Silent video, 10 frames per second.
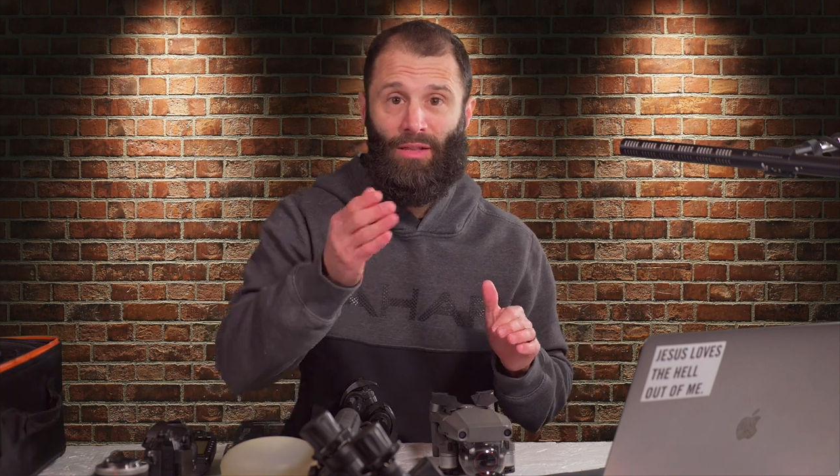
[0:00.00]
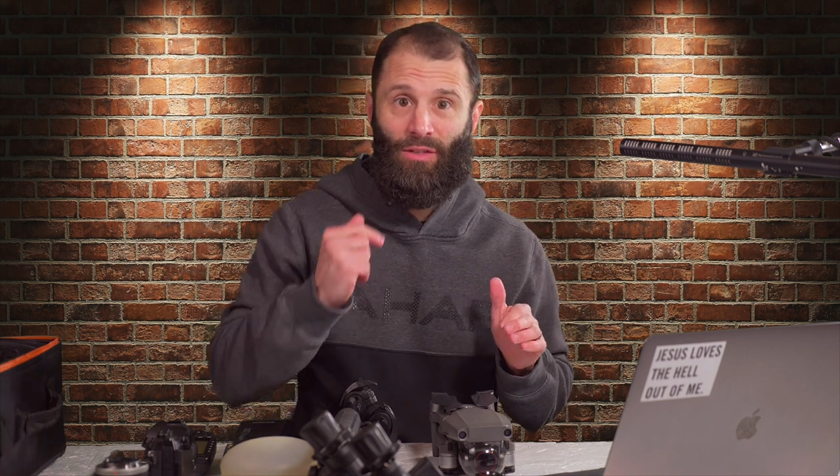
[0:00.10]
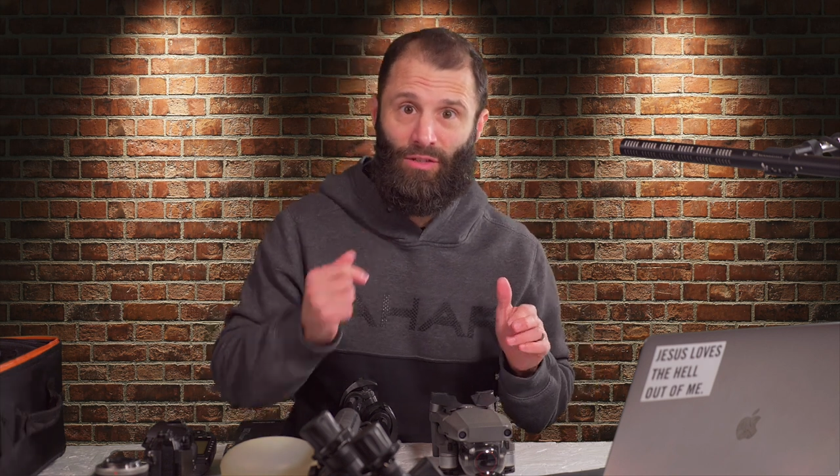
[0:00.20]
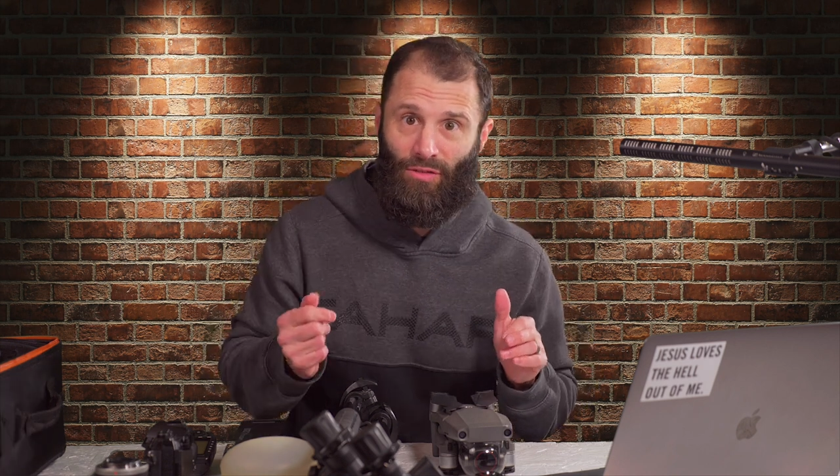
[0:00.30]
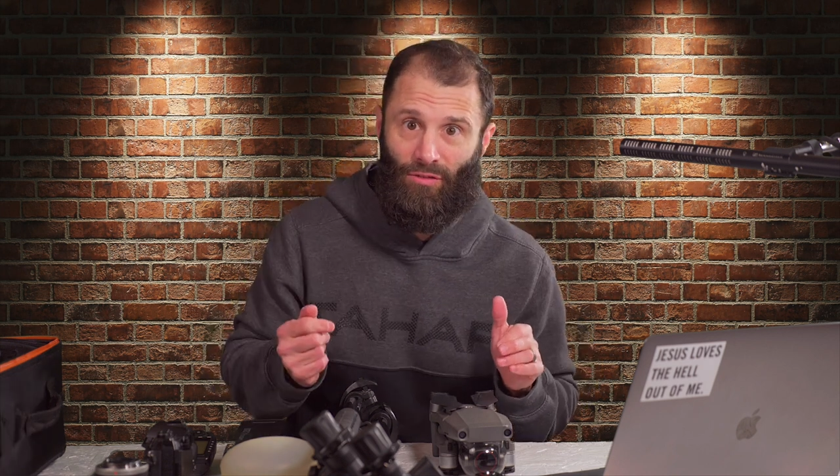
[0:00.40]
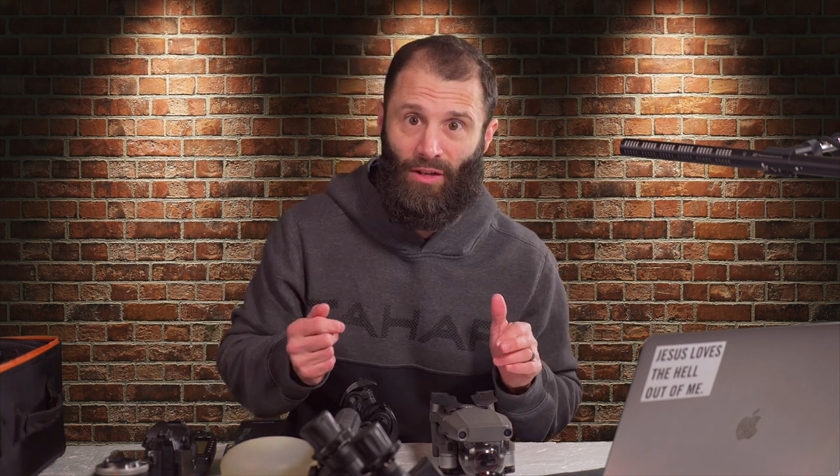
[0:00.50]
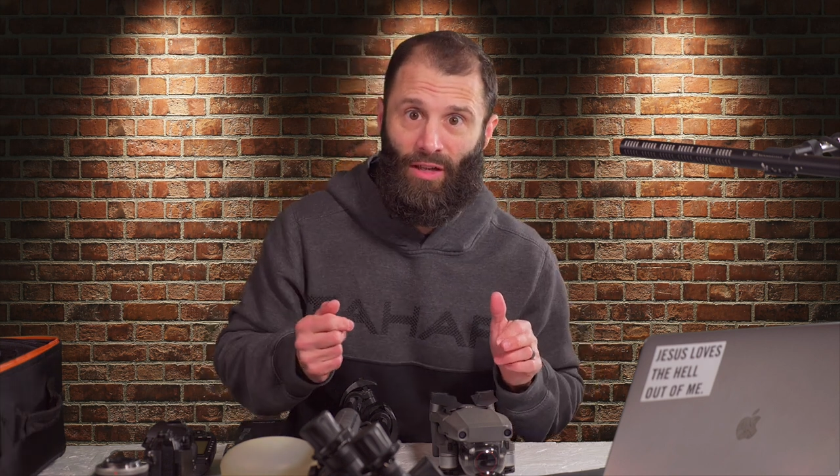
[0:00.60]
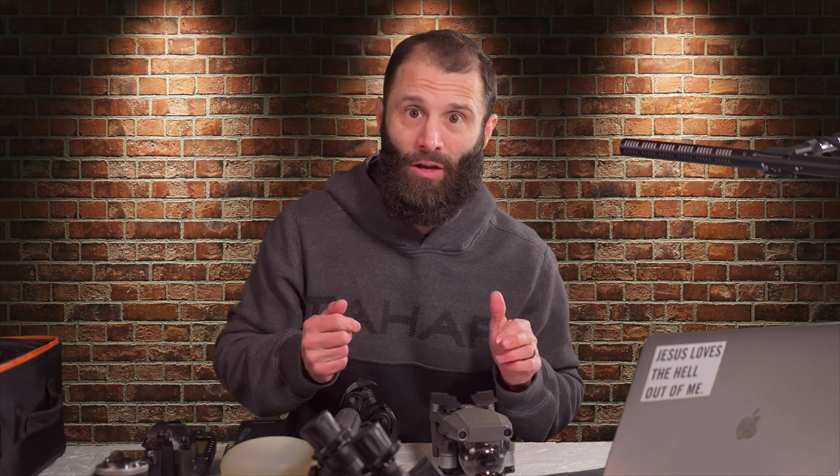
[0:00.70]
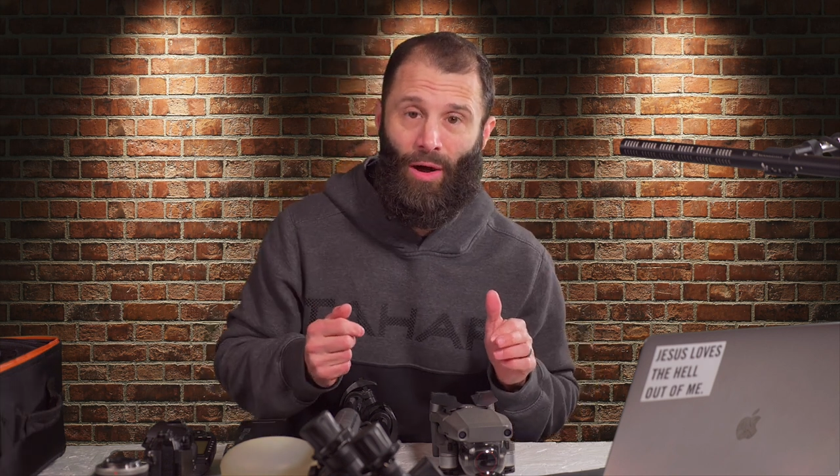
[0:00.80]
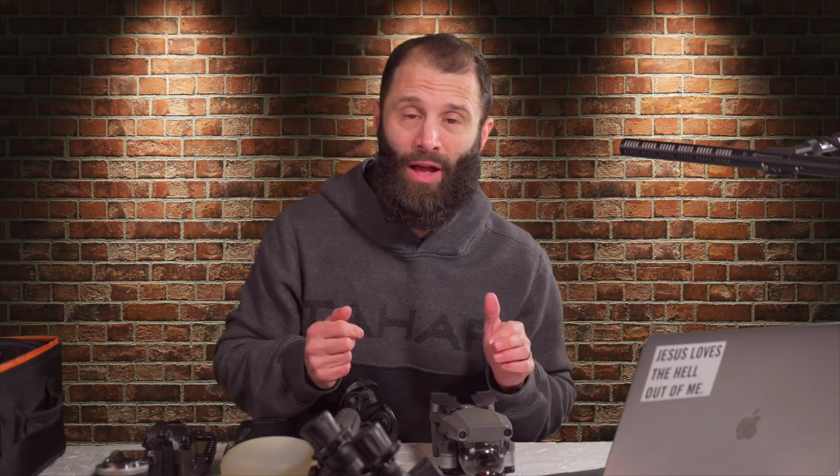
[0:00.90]
this
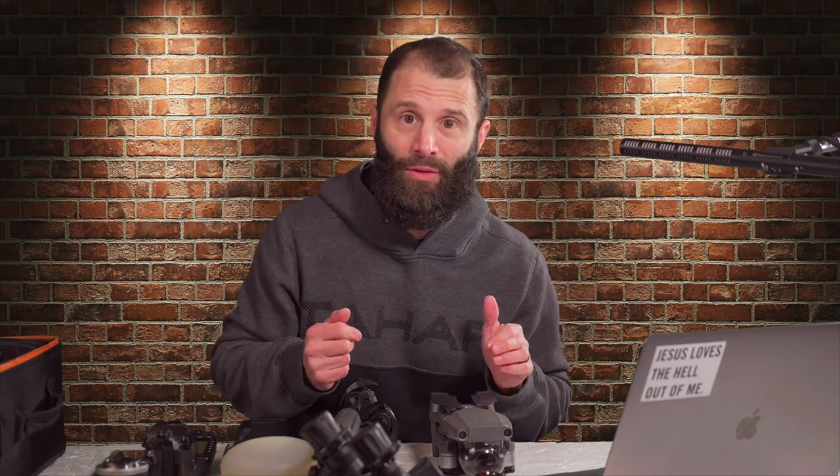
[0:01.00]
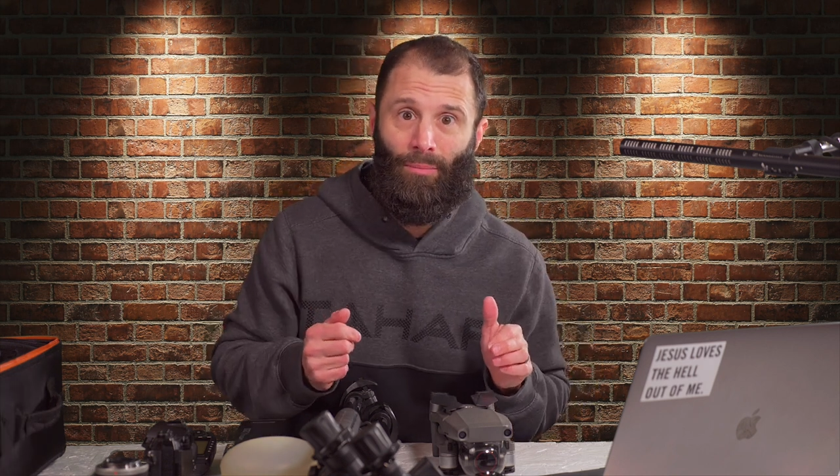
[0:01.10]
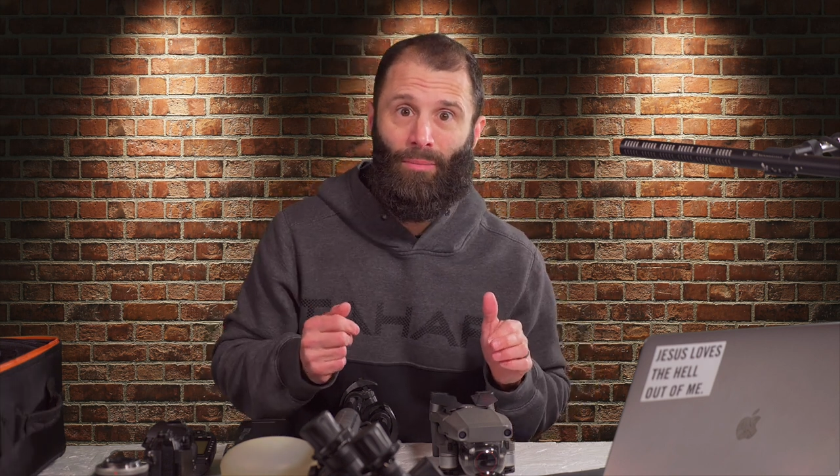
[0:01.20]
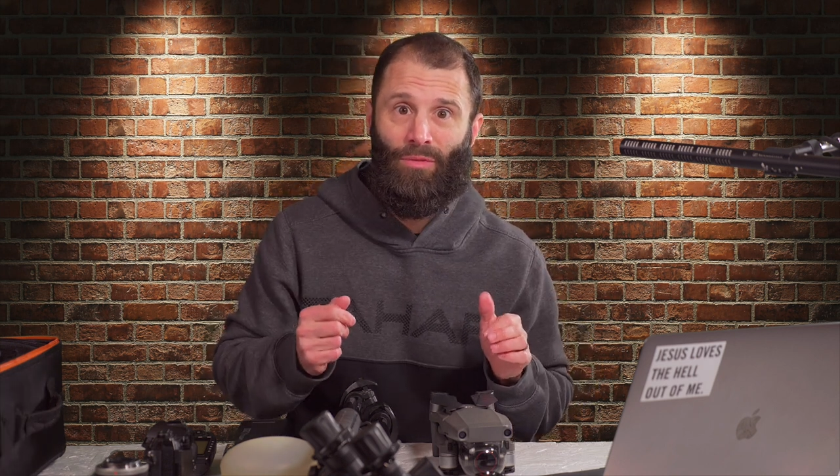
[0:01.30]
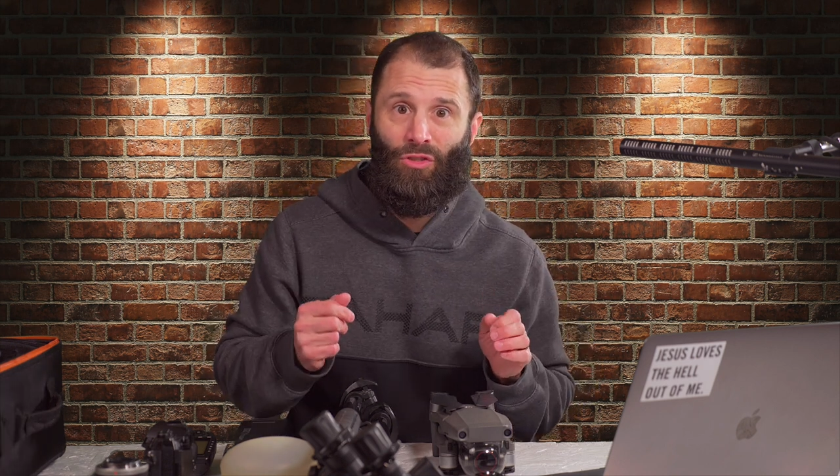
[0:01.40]
video on the